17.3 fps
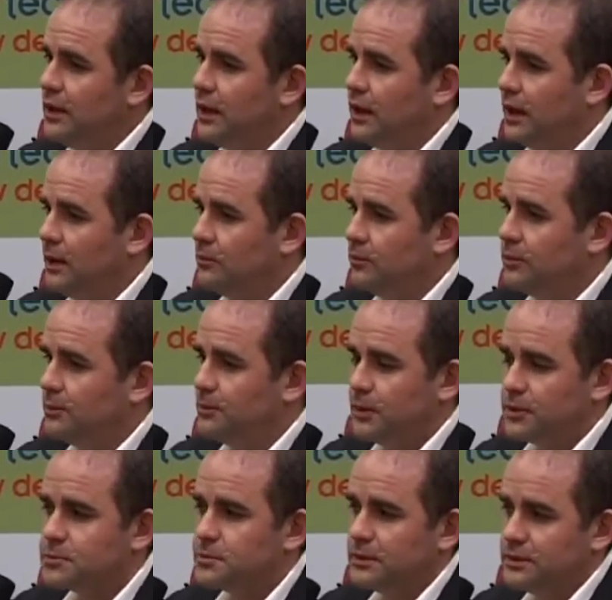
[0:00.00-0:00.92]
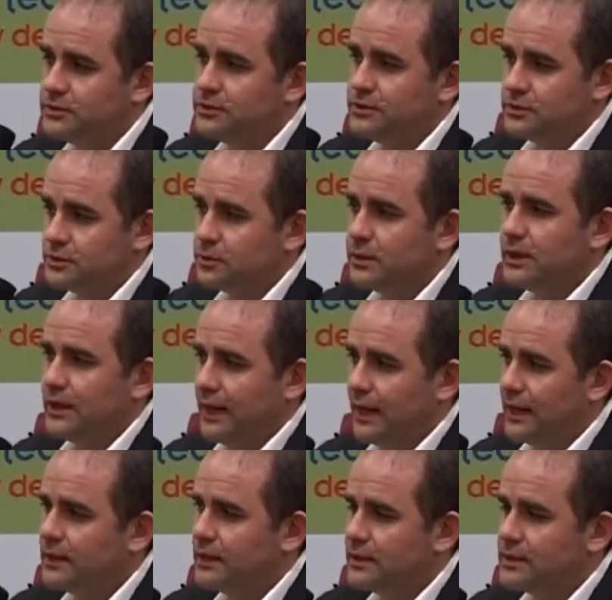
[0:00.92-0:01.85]
The possibilities are
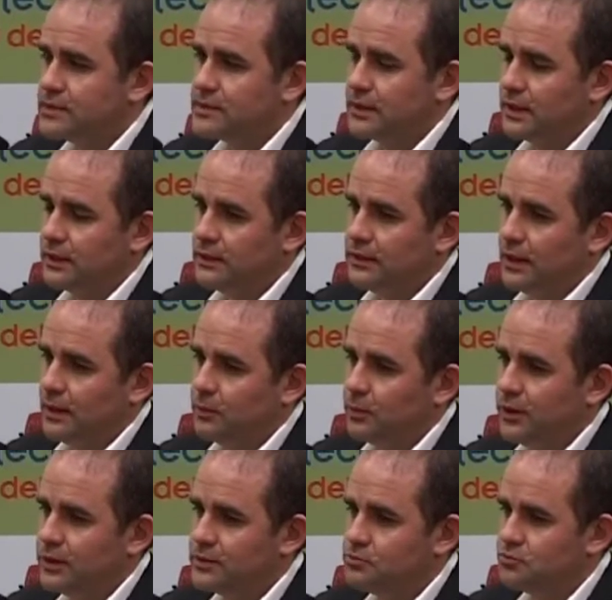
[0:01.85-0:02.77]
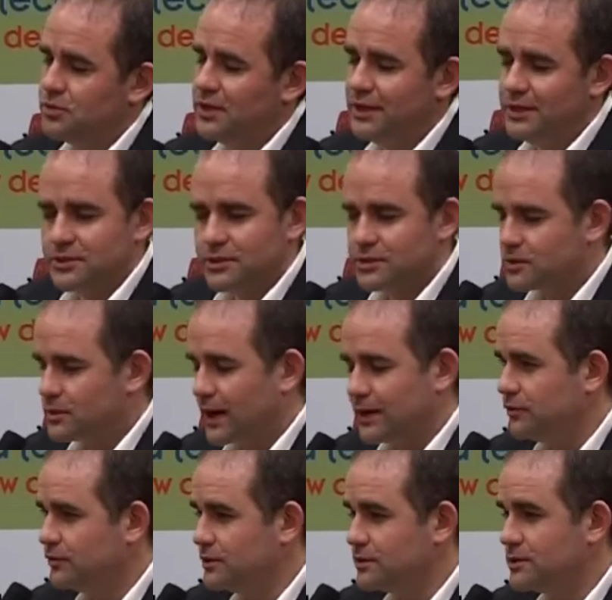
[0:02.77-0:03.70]
really endless, and we're really just
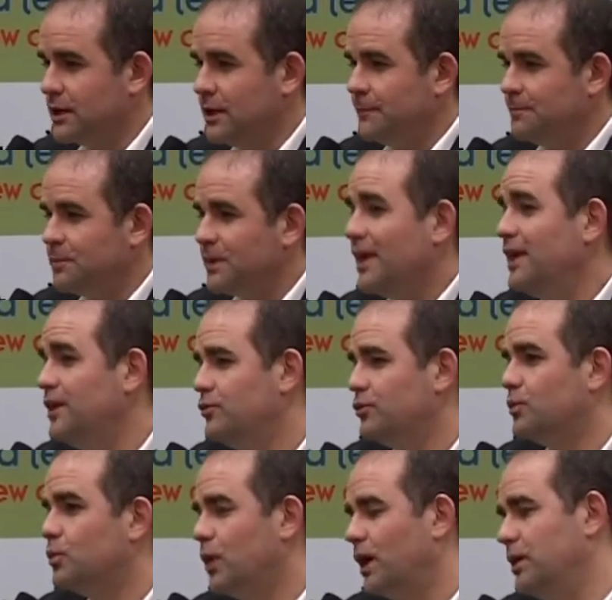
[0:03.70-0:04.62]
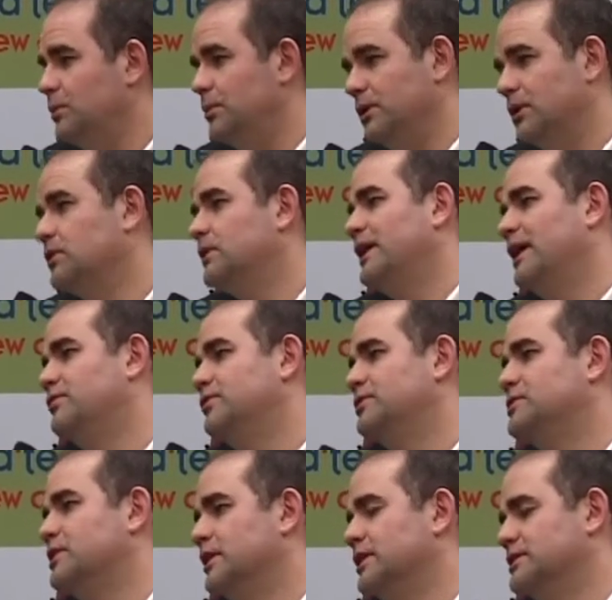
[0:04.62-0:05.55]
scratching the surface, even way beyond
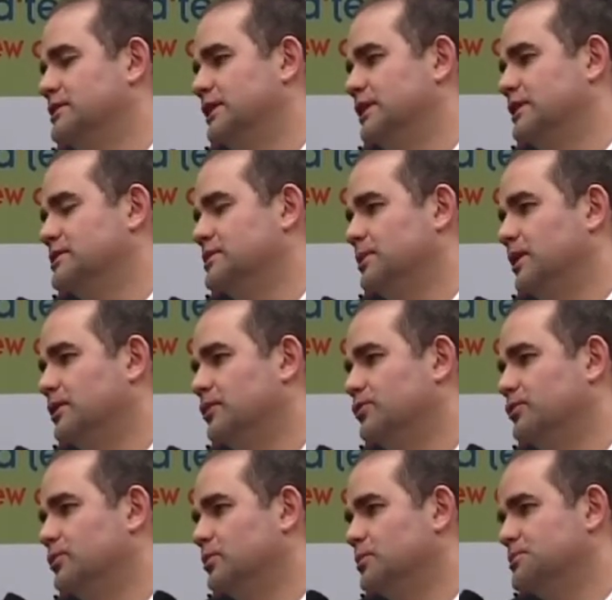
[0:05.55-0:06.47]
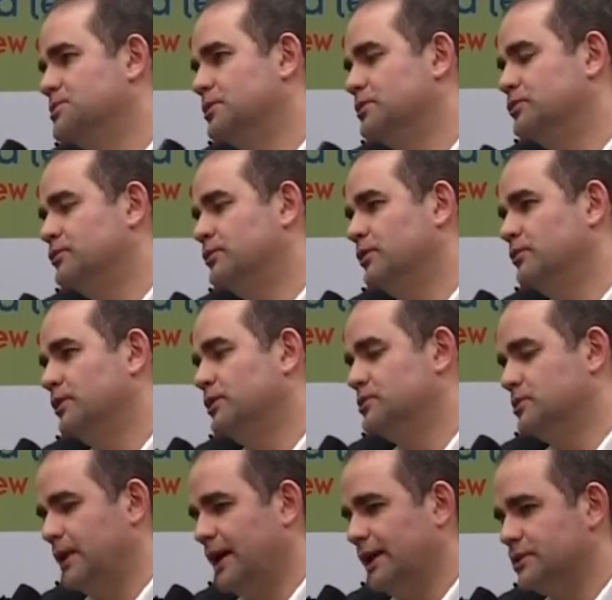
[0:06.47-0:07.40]
advertising into other forms of
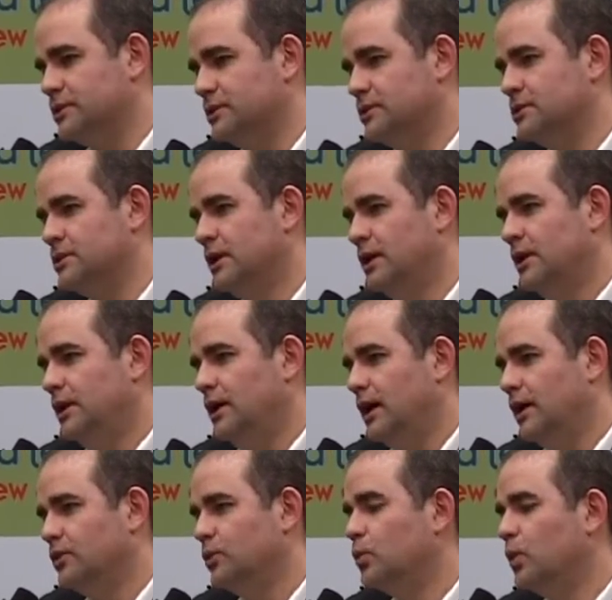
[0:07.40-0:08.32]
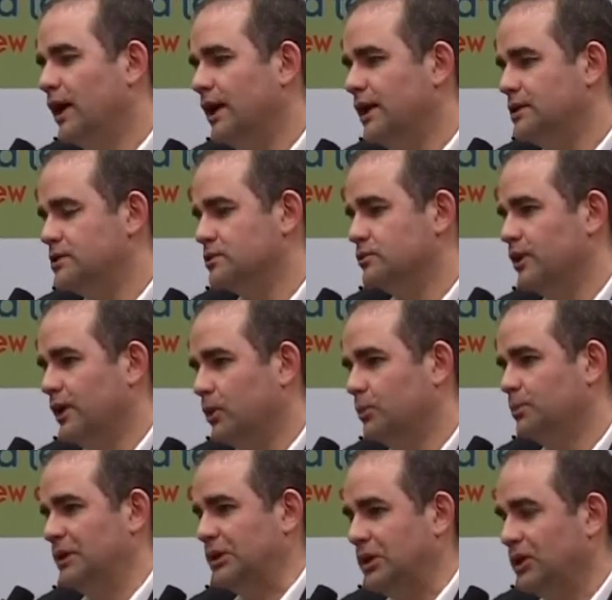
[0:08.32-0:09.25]
interactions, other ways of
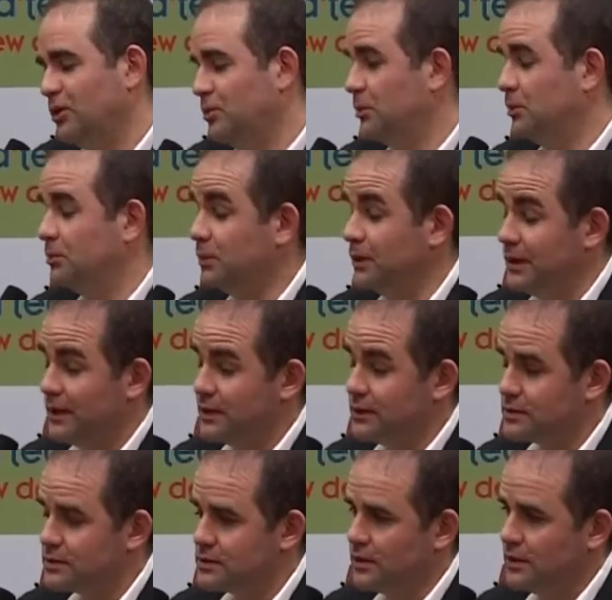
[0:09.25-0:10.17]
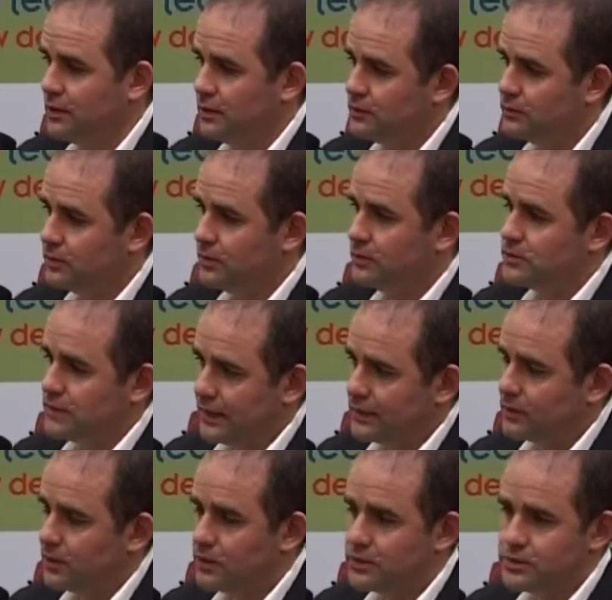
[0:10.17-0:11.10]
helping human beings through
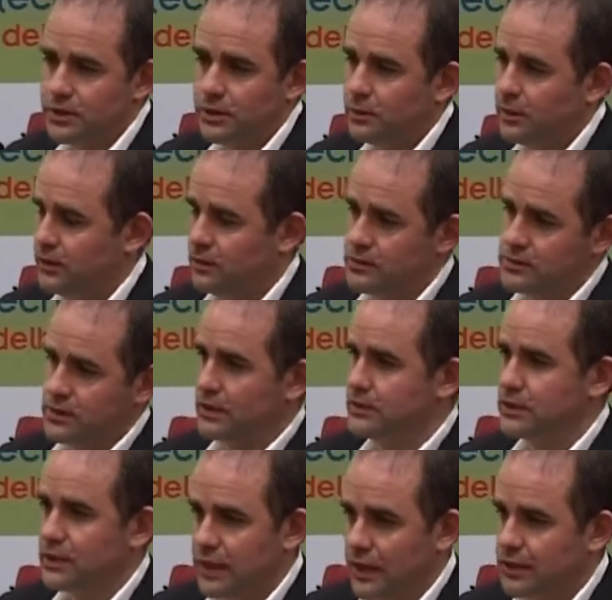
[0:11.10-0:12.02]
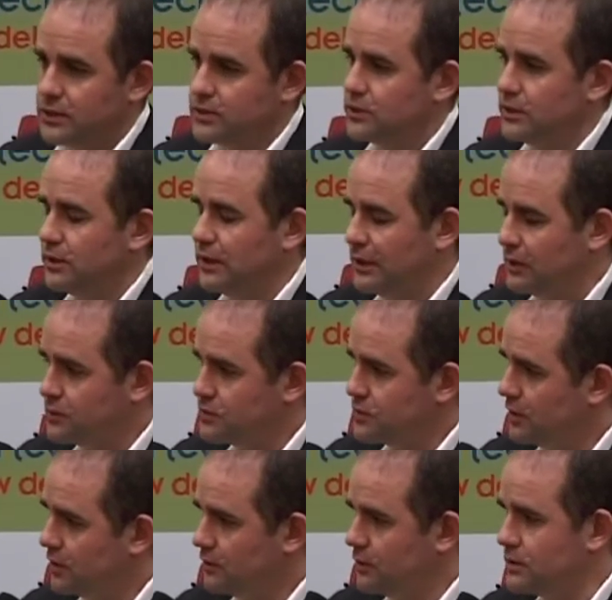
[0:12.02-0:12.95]
technology, whether it's education, health
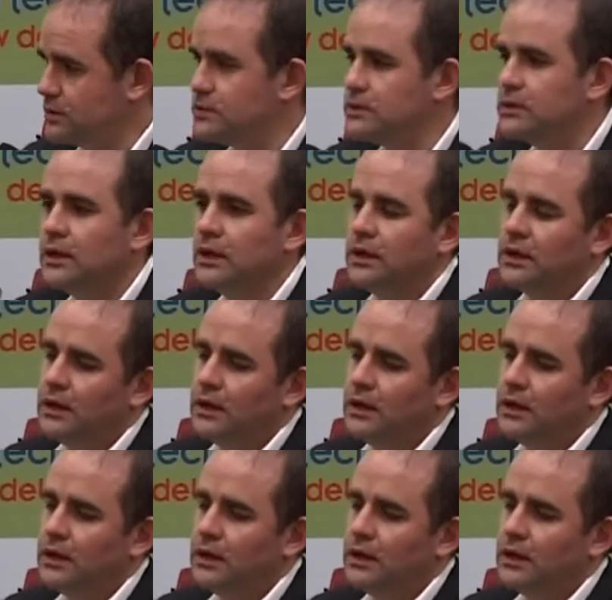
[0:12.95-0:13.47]
service.